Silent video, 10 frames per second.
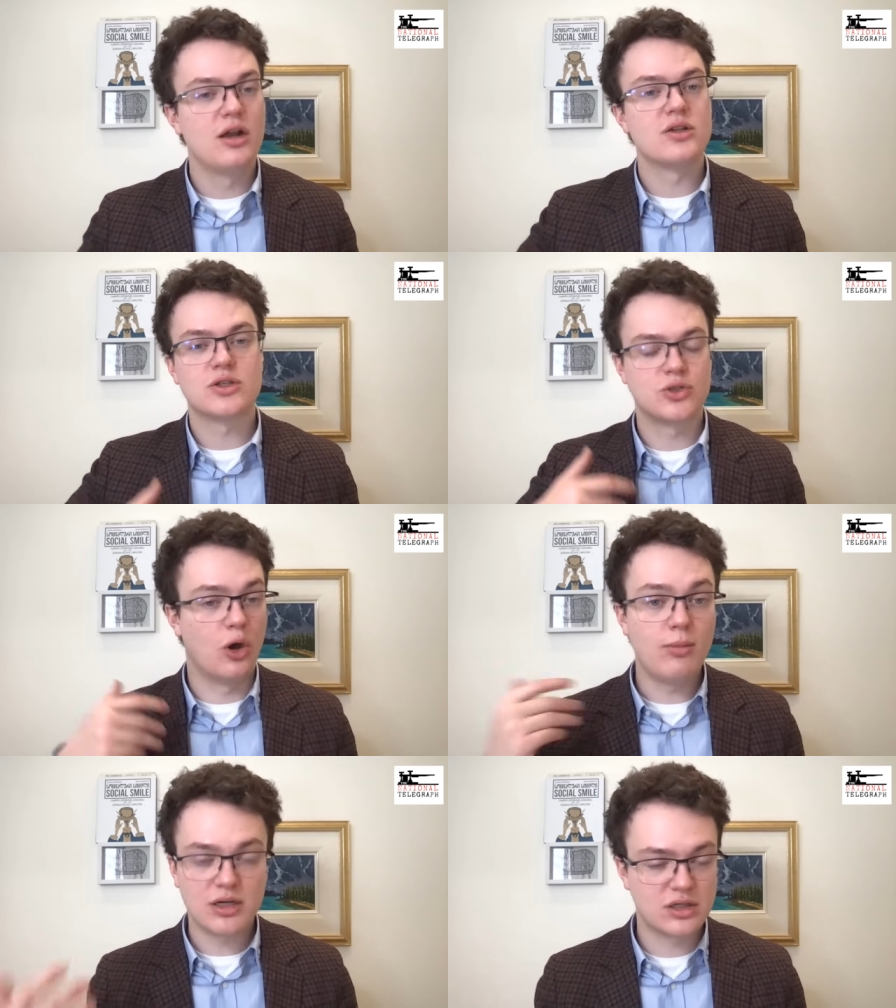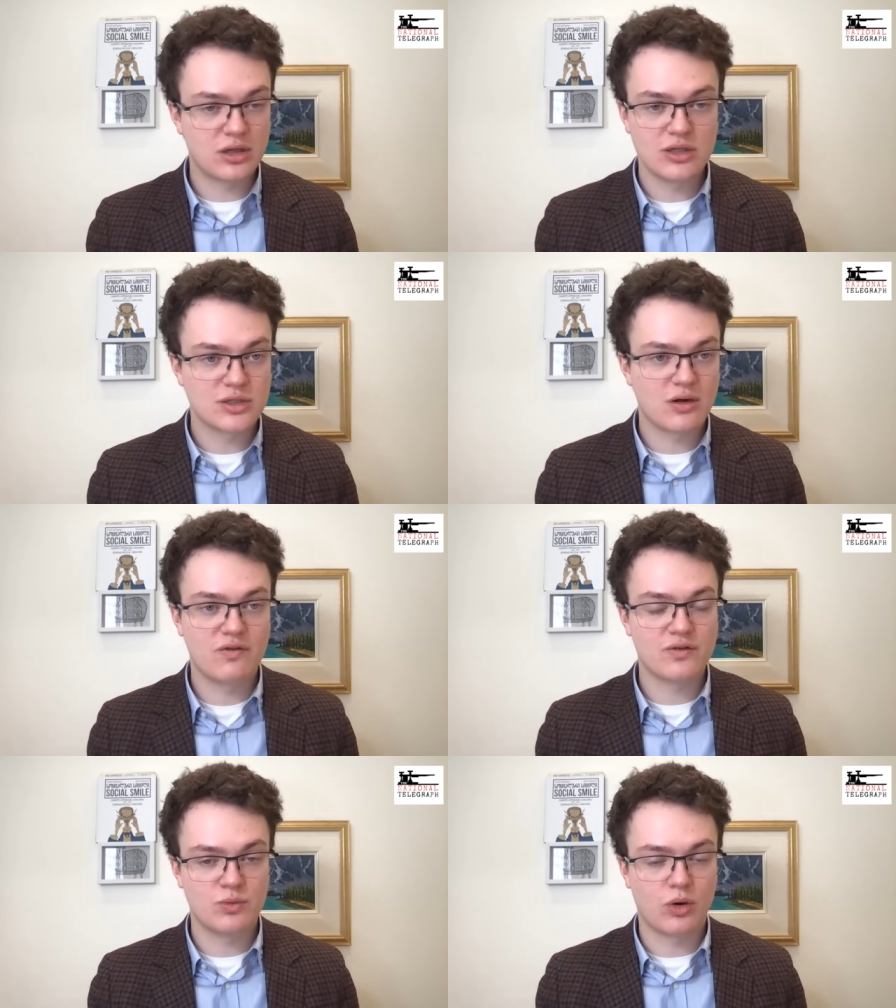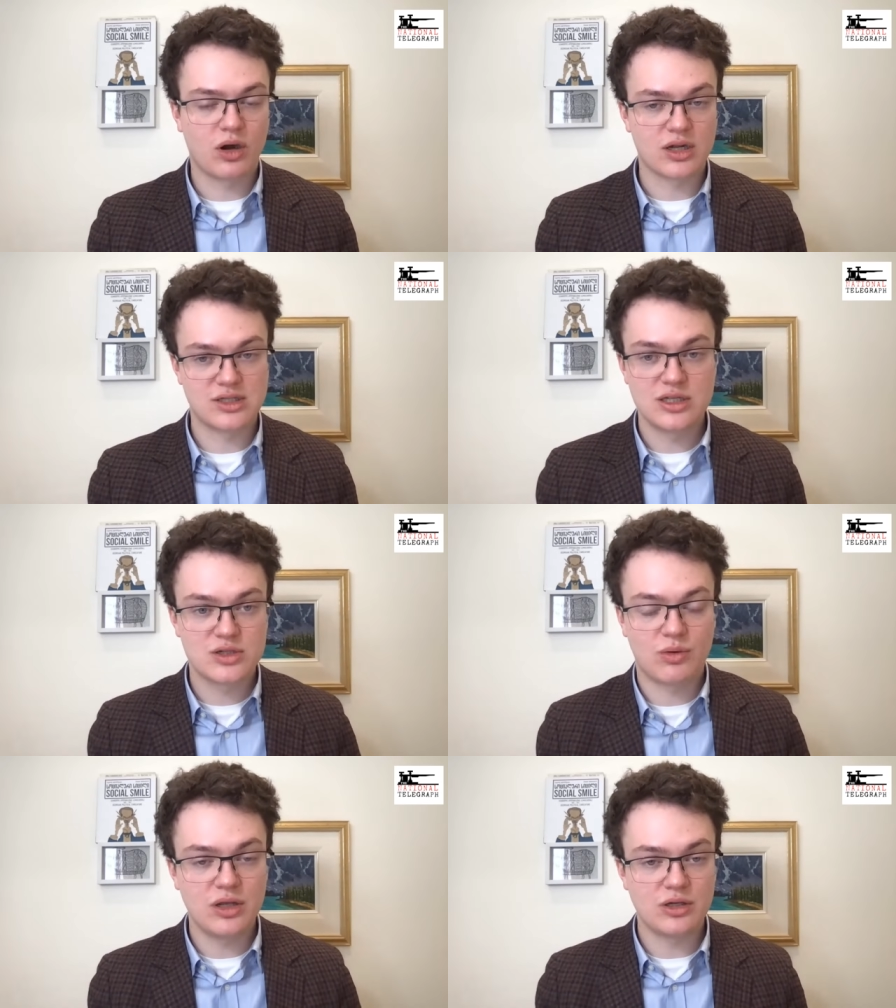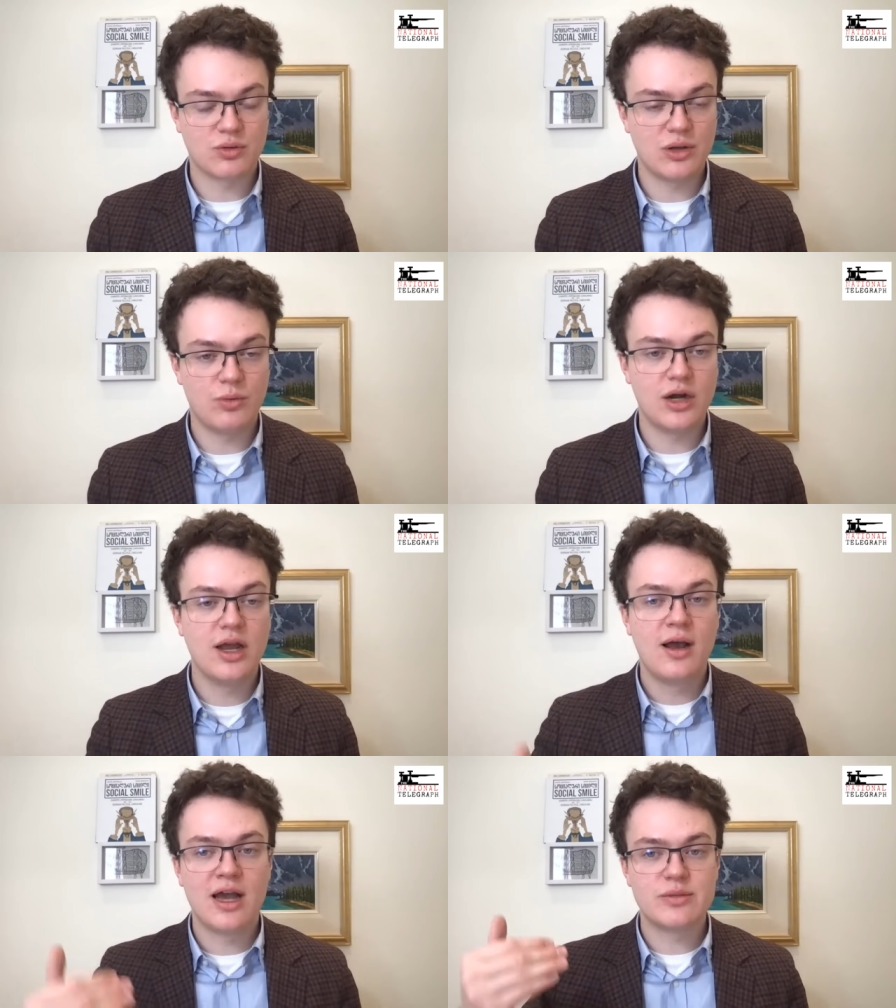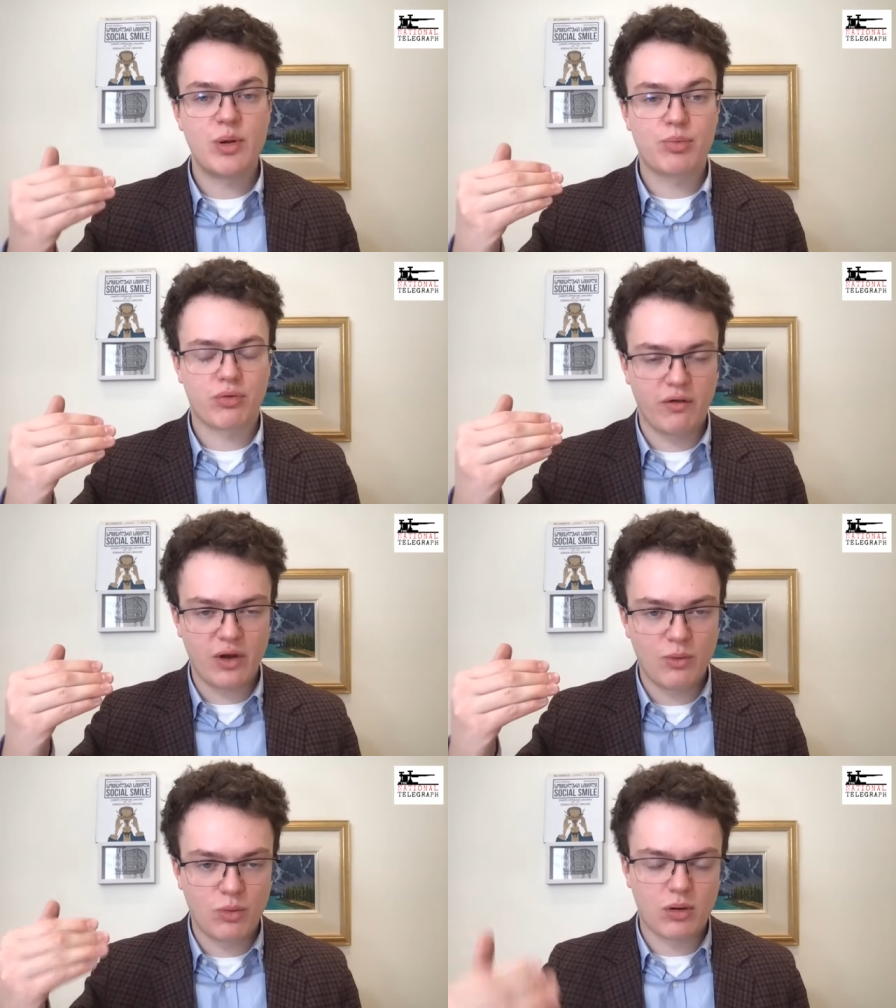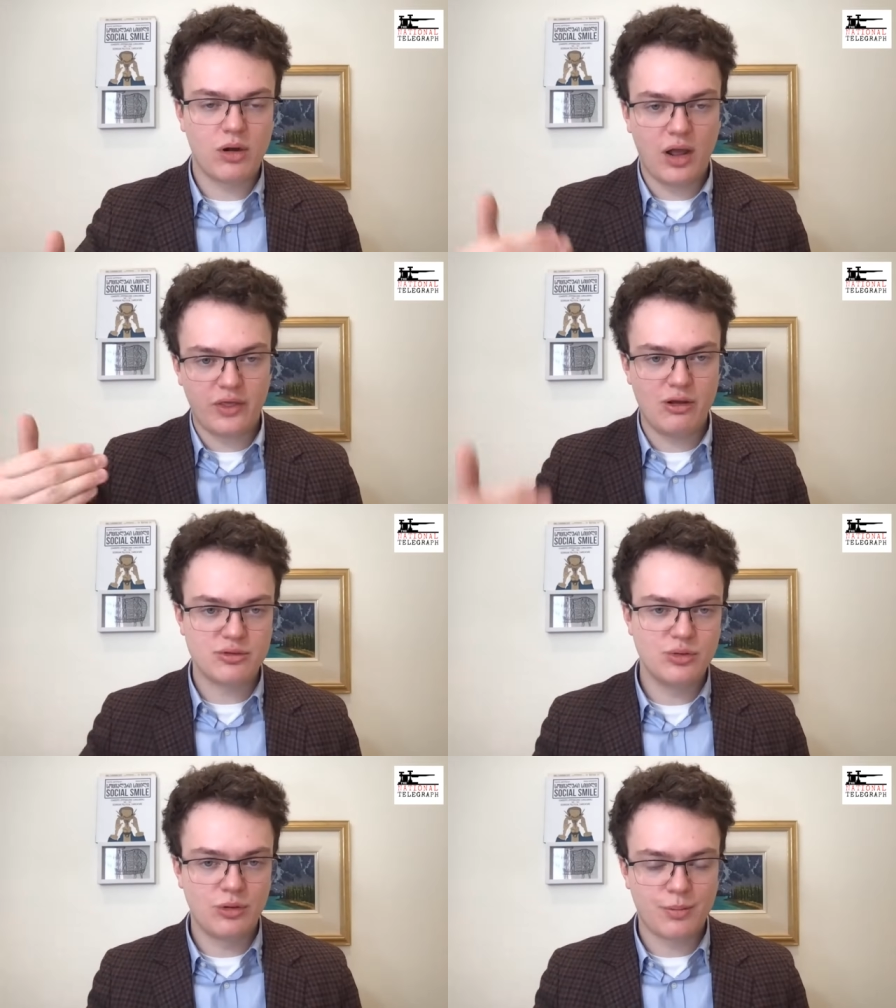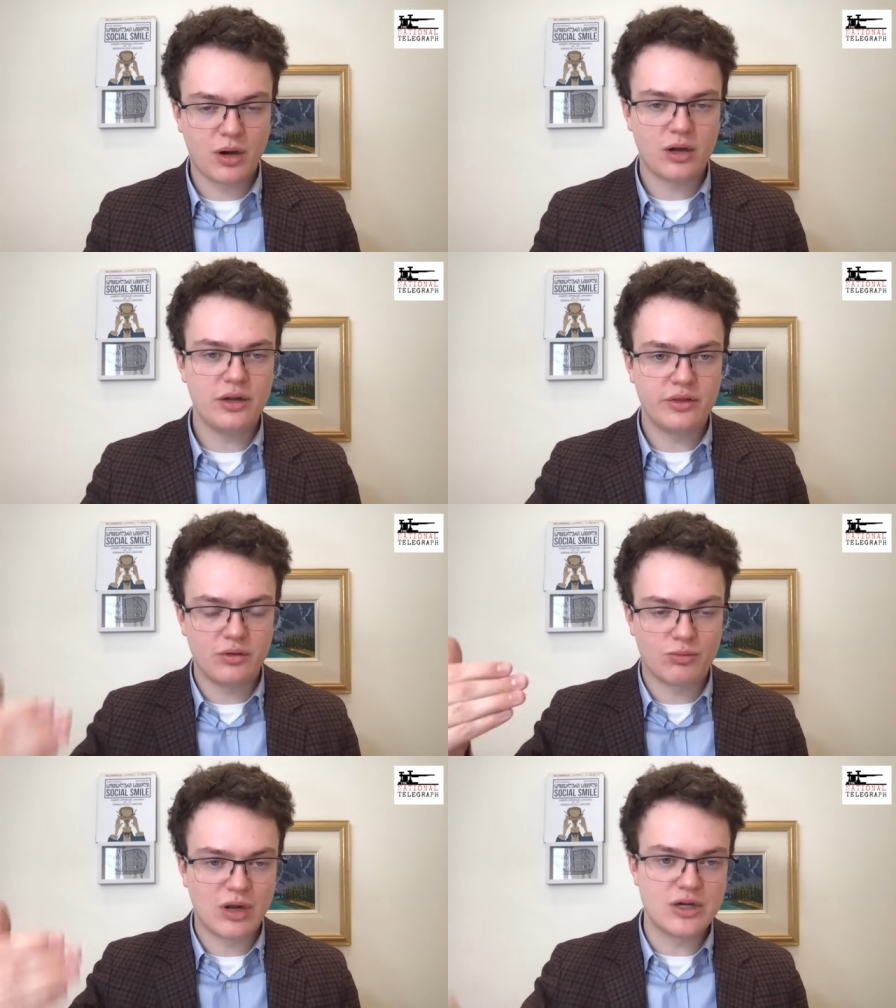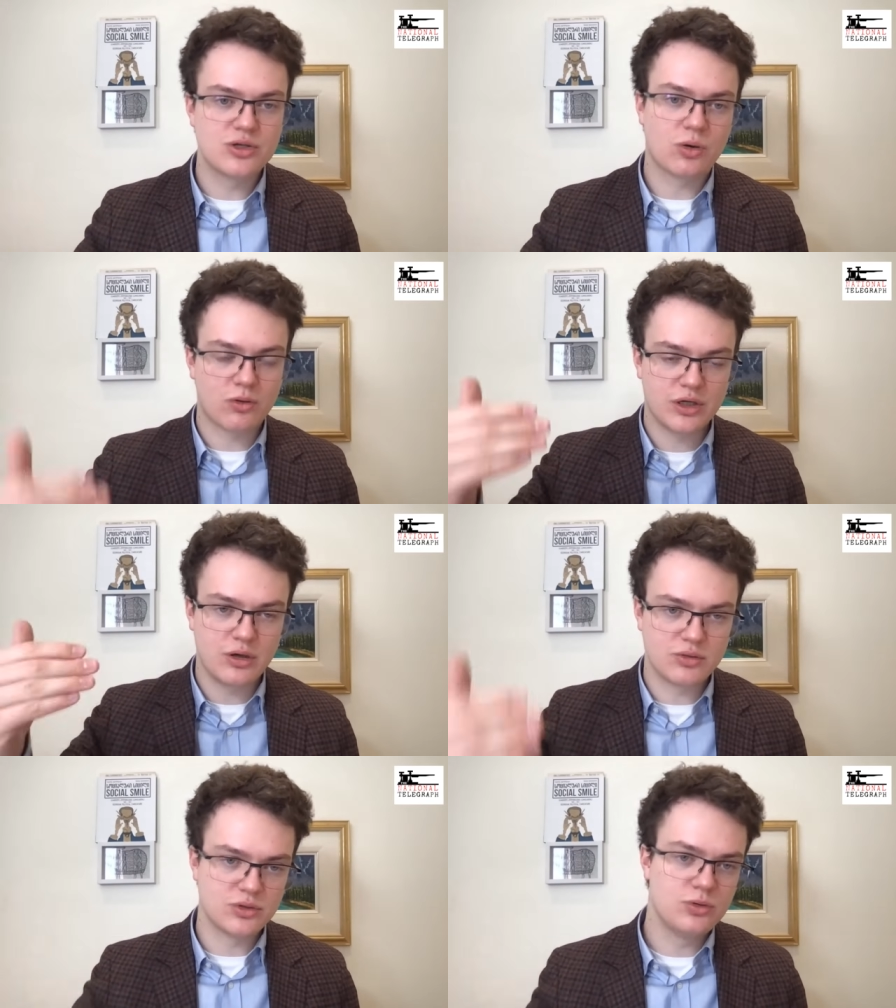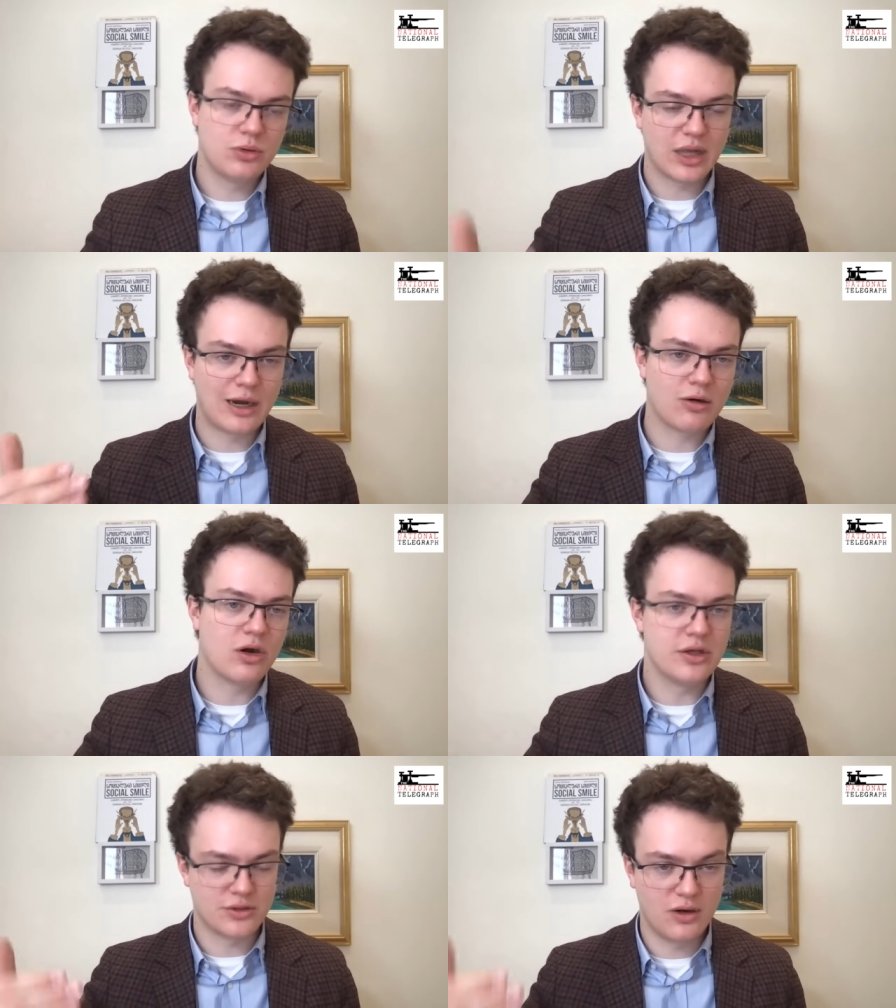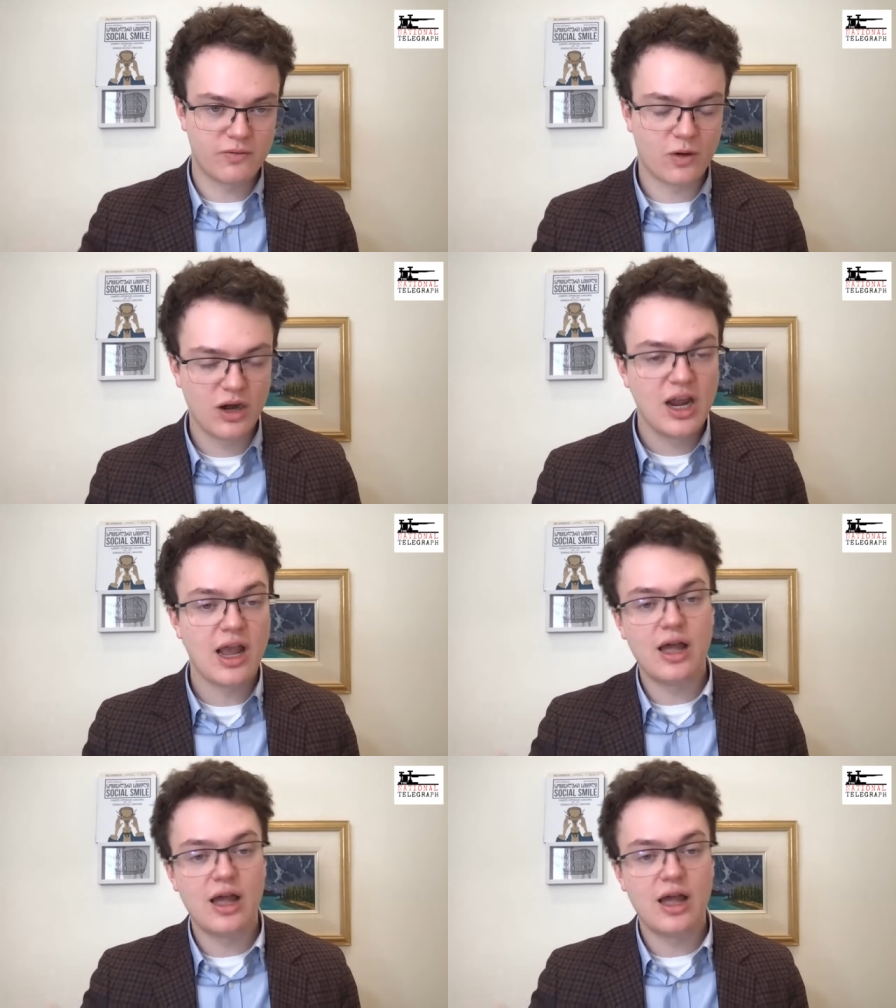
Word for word: So much of the Conservatives' work since twenty twenty-one has been proving we're not the O'Toole party. The red Tory O'Toole era is over.